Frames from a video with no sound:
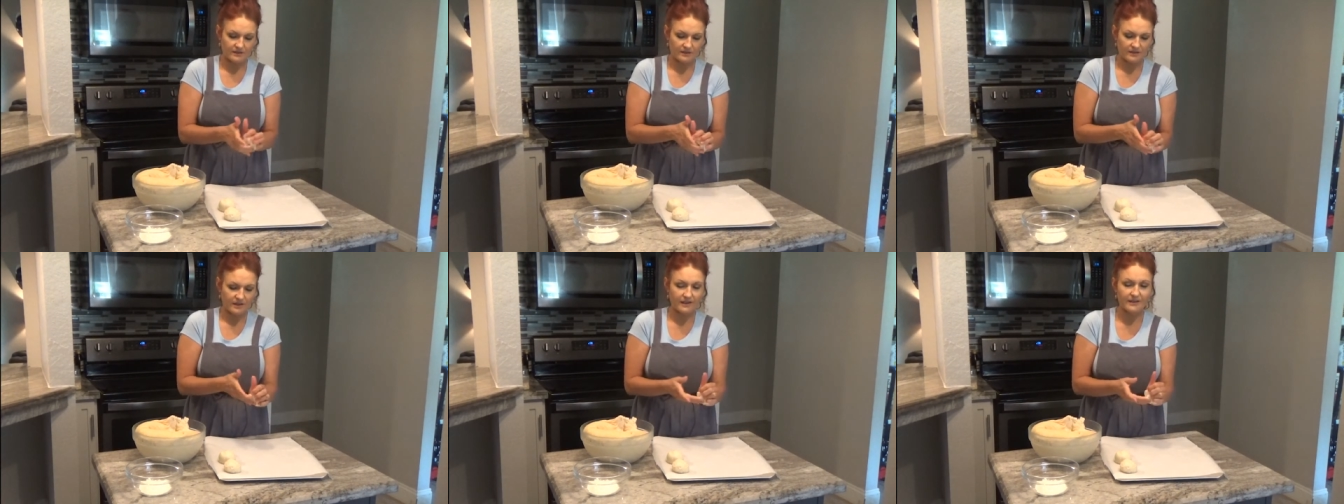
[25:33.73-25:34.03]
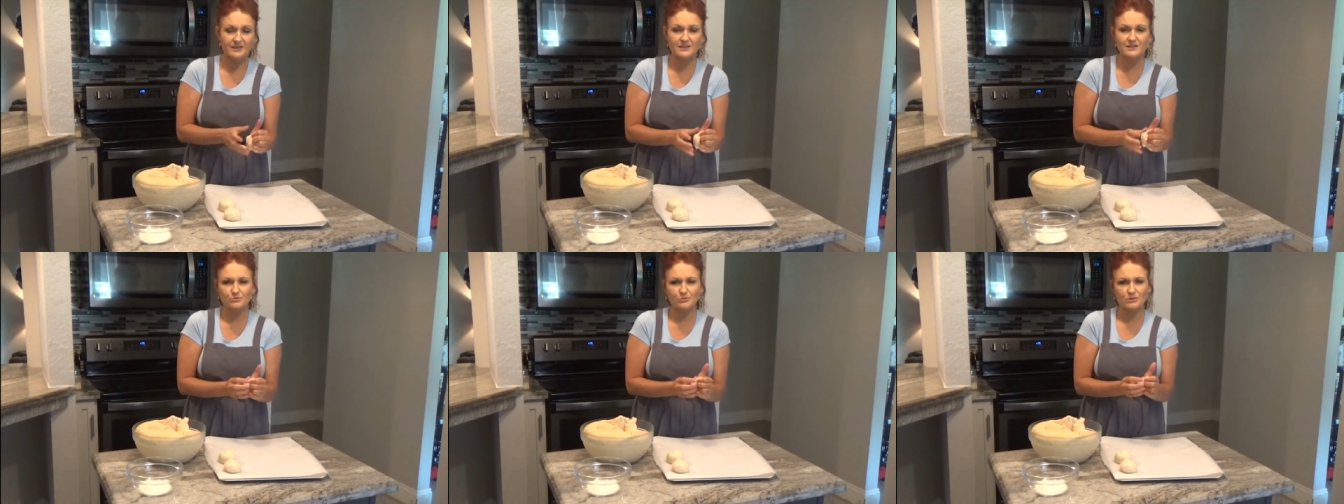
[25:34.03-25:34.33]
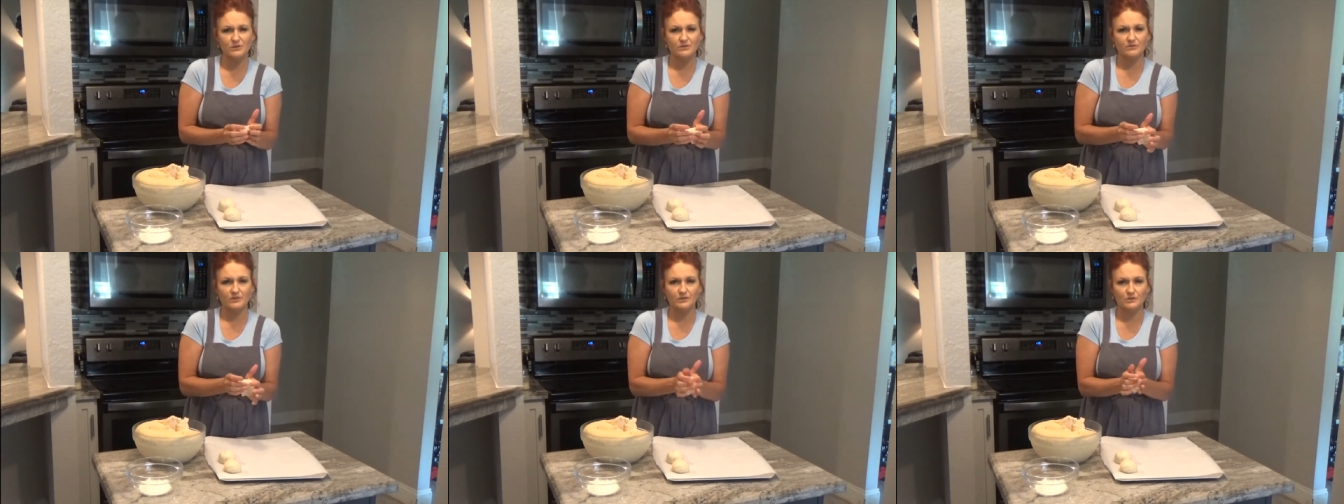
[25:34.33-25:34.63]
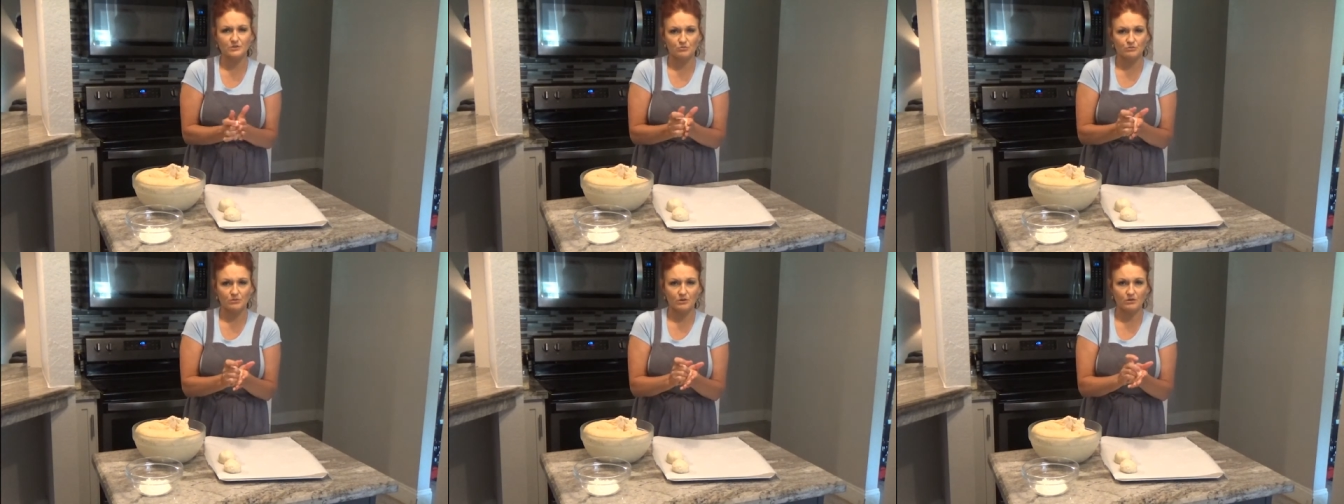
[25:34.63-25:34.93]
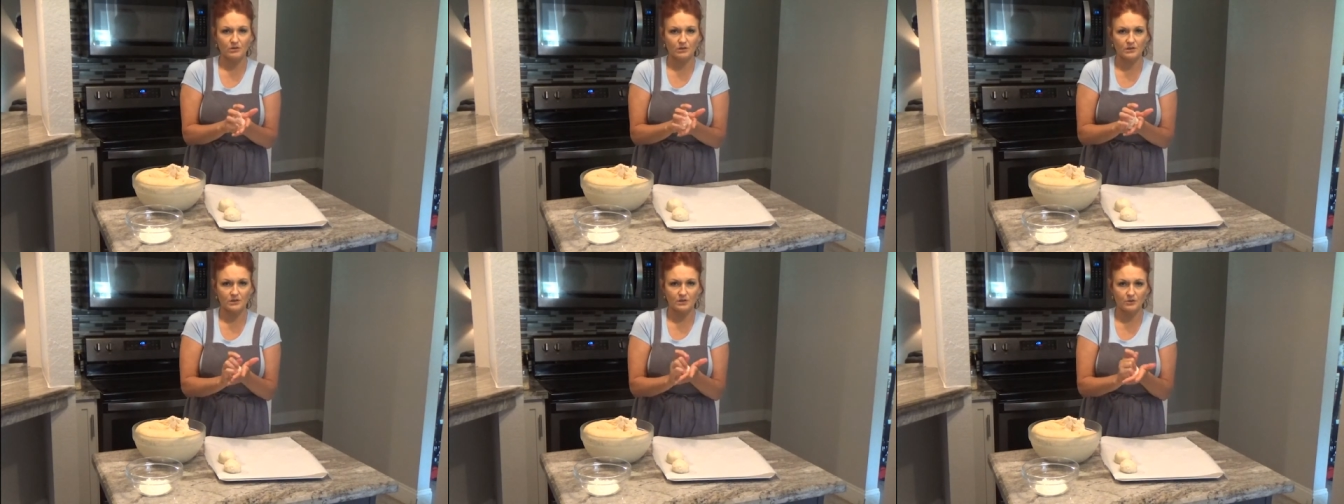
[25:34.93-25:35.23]
And it's really fun. Just roll
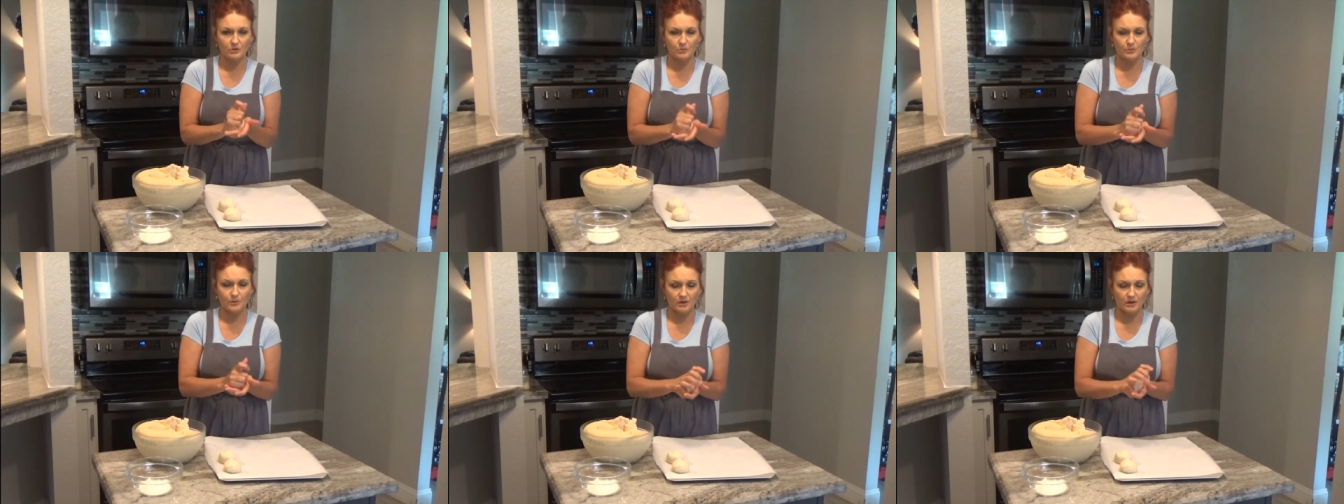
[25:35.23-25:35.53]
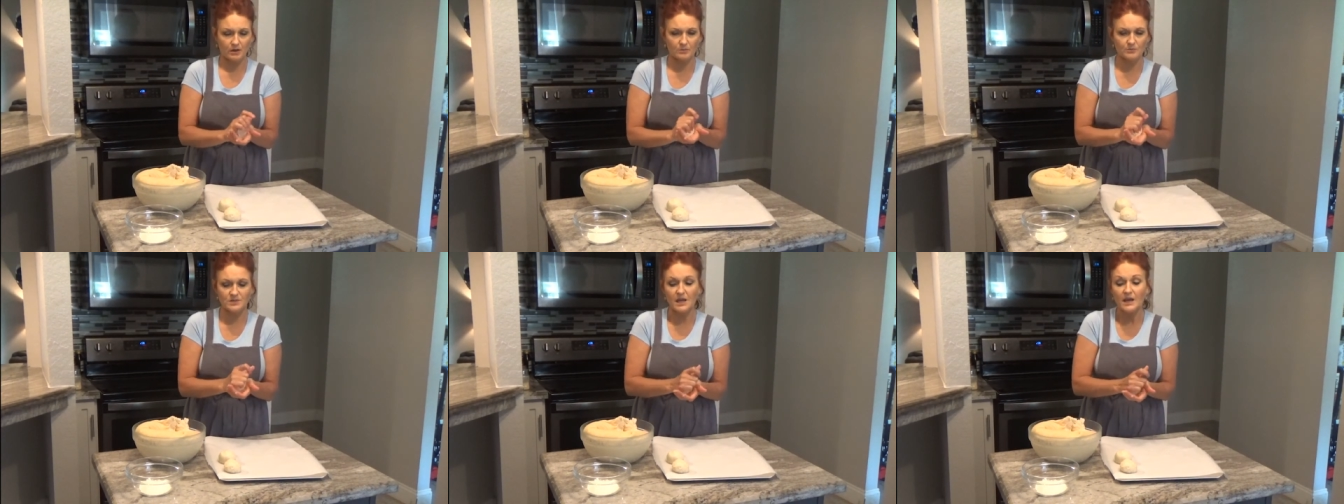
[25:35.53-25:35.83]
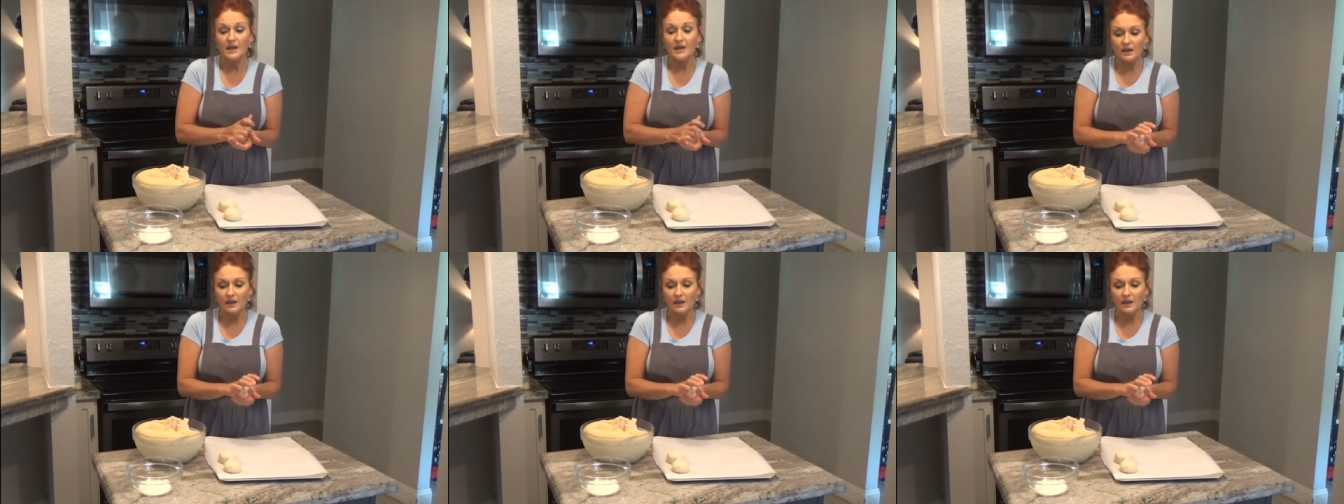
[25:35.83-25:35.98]
it in your palms.